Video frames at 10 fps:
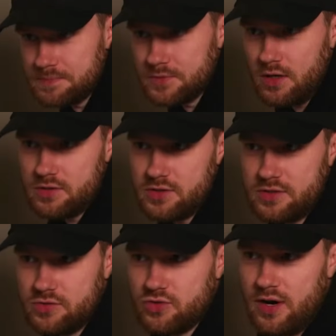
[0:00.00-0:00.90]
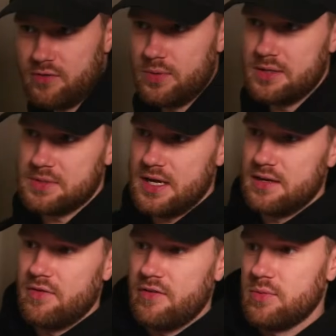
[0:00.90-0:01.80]
Carlos Sainz on track for Williams ahead
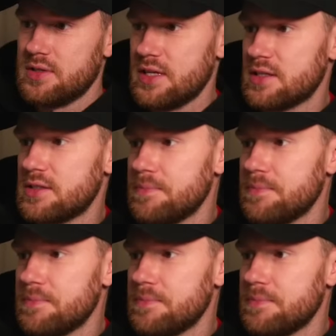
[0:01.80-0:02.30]
of F1 testing.